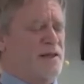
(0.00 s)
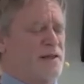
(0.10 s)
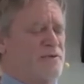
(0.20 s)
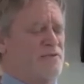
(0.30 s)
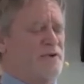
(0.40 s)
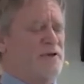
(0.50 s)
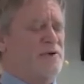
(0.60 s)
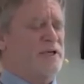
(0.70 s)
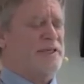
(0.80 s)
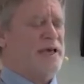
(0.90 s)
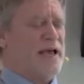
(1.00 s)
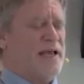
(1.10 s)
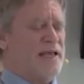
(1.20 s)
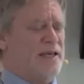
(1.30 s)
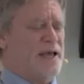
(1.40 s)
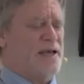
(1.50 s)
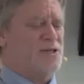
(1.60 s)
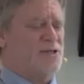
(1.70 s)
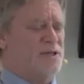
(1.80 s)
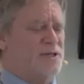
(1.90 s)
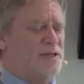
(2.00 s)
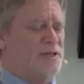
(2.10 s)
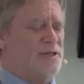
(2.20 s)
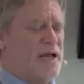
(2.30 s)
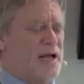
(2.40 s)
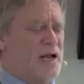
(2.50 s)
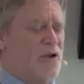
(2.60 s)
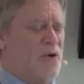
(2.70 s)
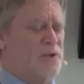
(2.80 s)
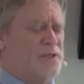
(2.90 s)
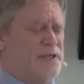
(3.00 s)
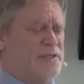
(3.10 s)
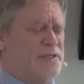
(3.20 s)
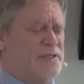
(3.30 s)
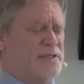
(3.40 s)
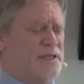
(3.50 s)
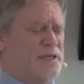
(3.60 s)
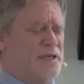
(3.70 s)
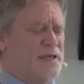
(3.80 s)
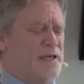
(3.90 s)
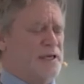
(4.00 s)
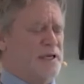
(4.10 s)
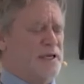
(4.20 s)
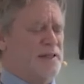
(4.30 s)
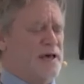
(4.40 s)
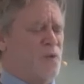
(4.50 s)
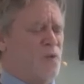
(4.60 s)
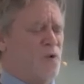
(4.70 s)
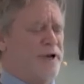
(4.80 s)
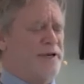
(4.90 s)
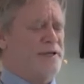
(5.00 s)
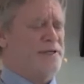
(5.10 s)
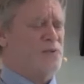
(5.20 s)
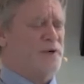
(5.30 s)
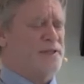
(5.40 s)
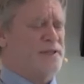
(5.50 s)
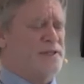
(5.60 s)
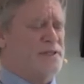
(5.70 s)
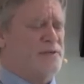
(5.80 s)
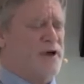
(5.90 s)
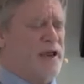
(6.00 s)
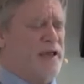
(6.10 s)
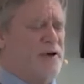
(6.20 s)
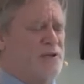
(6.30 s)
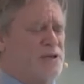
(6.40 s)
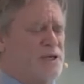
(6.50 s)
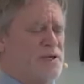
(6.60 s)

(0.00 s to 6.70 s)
was feeling that connection, that closeness, and that oneness with this divine energy.